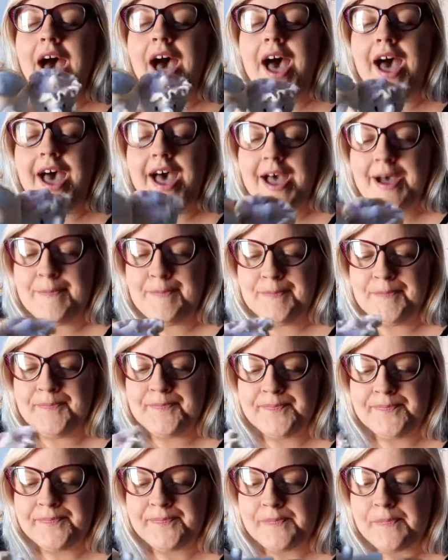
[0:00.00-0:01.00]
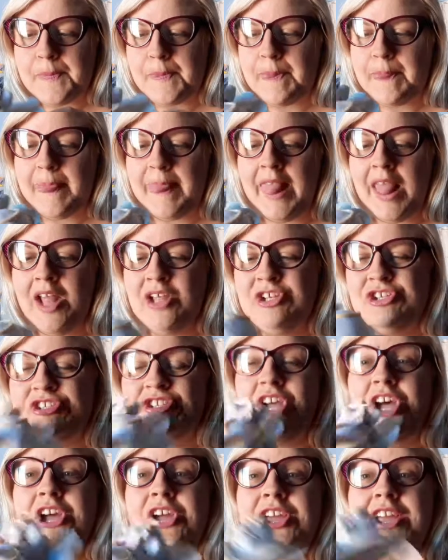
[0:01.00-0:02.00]

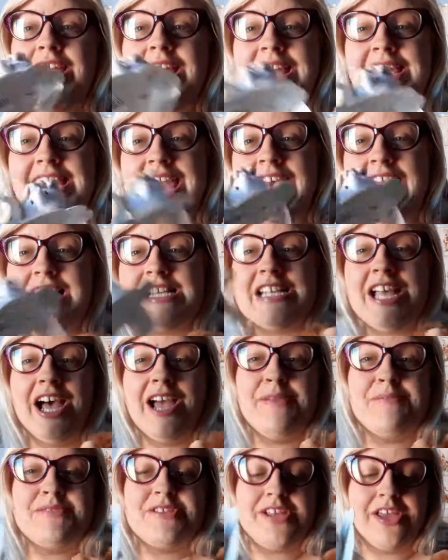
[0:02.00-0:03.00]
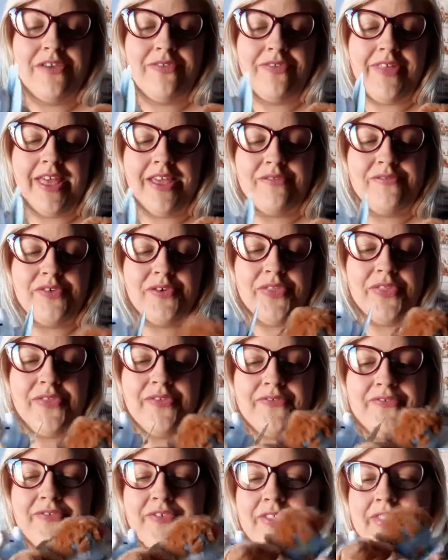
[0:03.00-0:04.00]
So, I'm so thankful
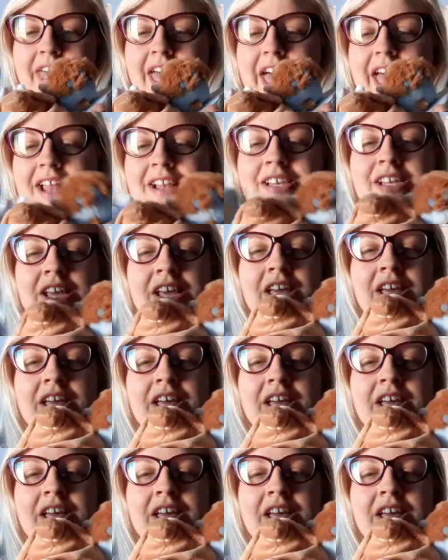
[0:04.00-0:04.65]
for that.